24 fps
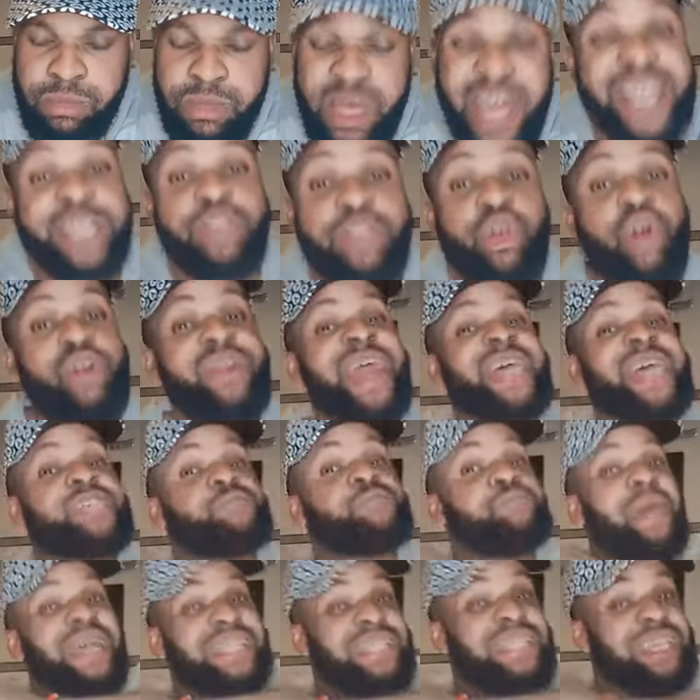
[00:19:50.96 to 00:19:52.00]
Enogie is
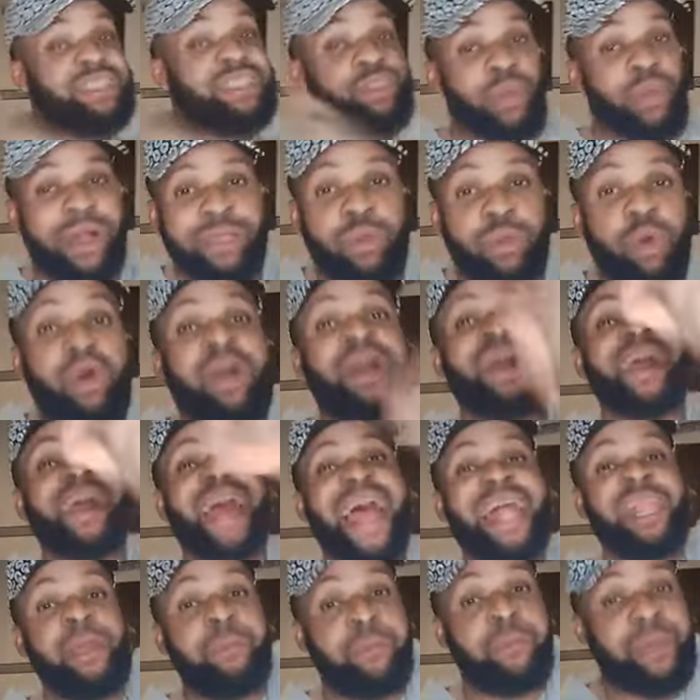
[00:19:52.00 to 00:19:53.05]
president.
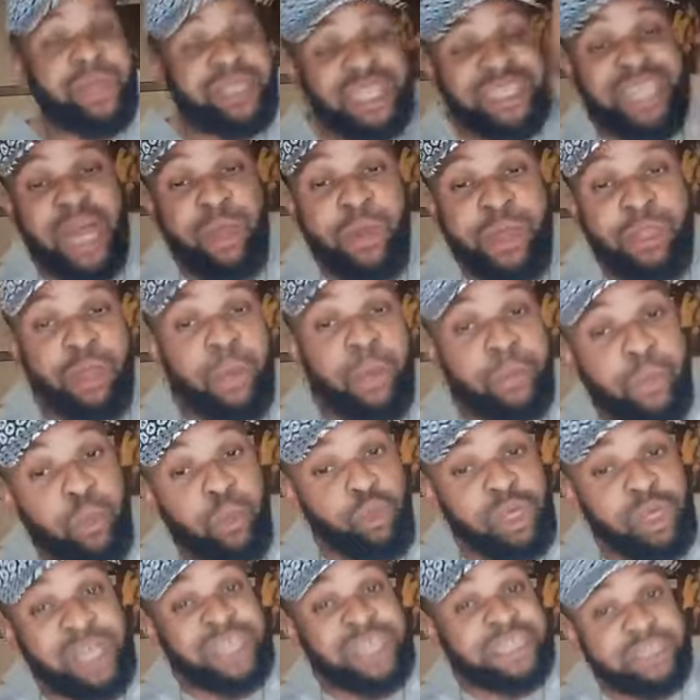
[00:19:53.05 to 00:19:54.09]
Any presenter will not
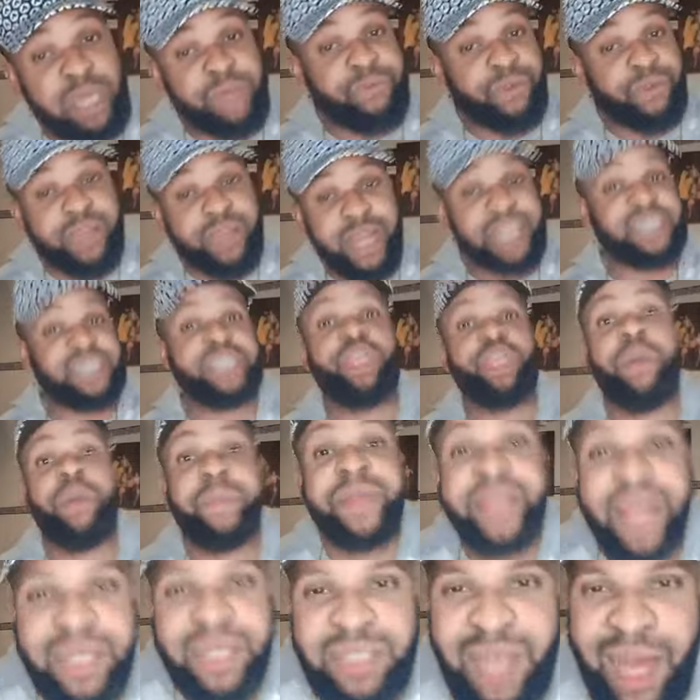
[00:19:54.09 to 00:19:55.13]
put. name for yours, not
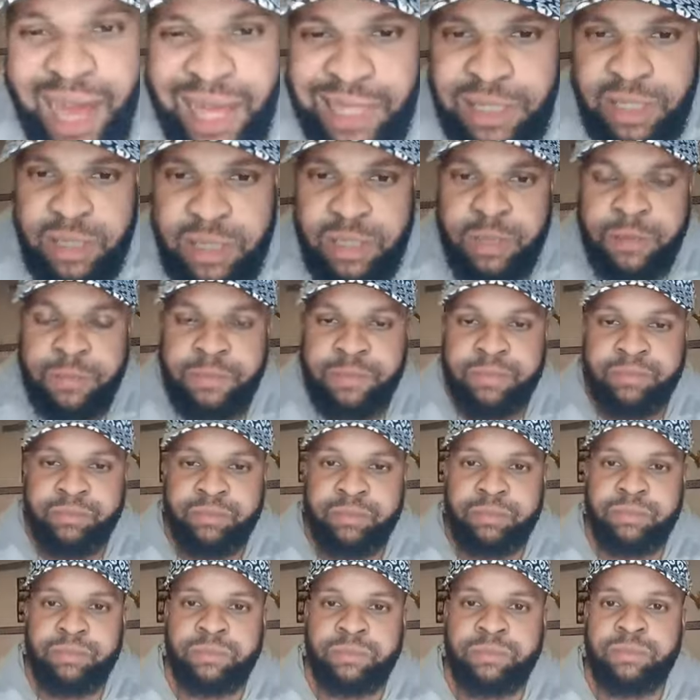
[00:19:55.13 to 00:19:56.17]
bigger than us.
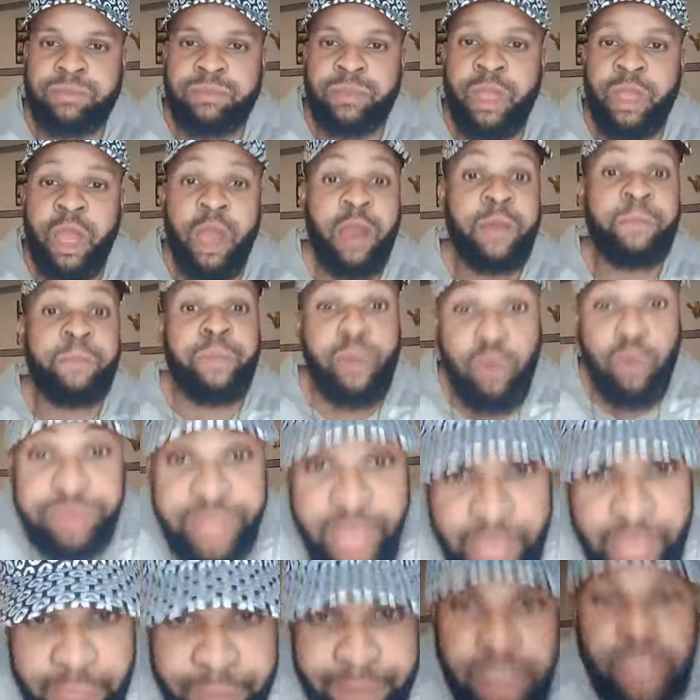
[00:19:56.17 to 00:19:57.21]
Pull
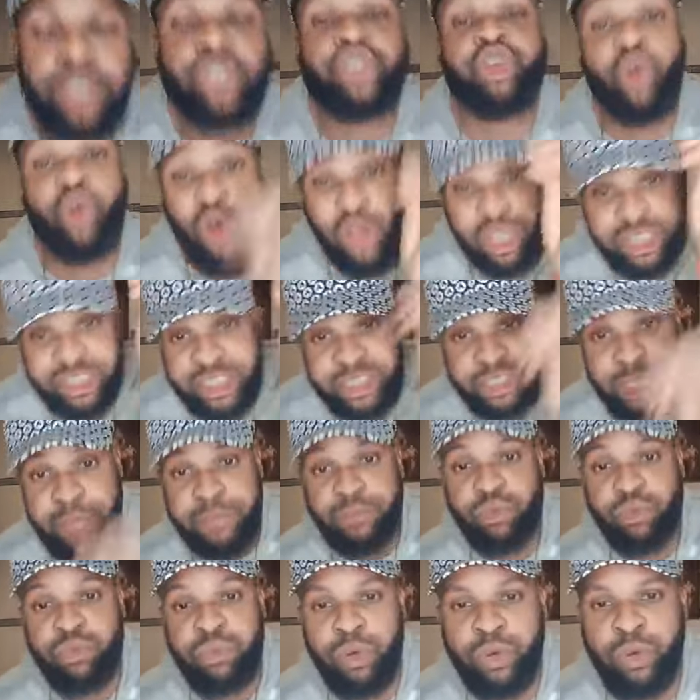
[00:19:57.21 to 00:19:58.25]
name, show us the
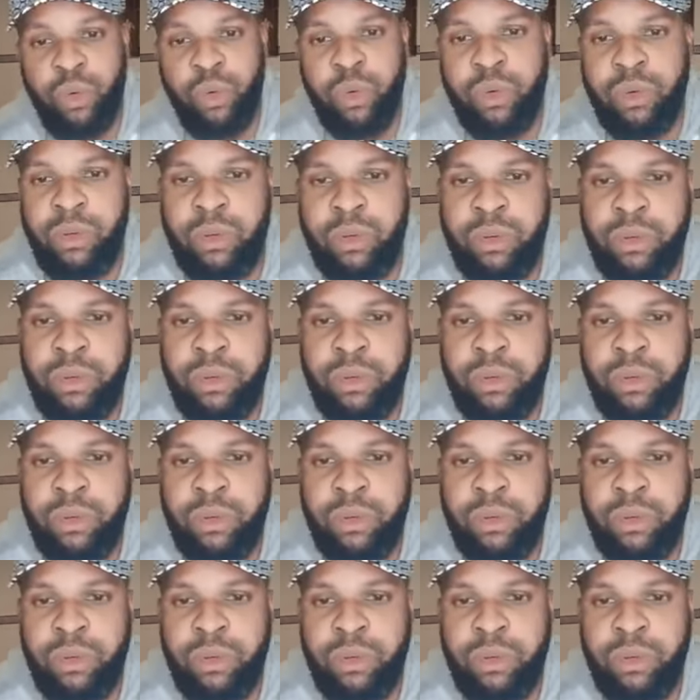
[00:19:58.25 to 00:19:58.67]
name tomorrow.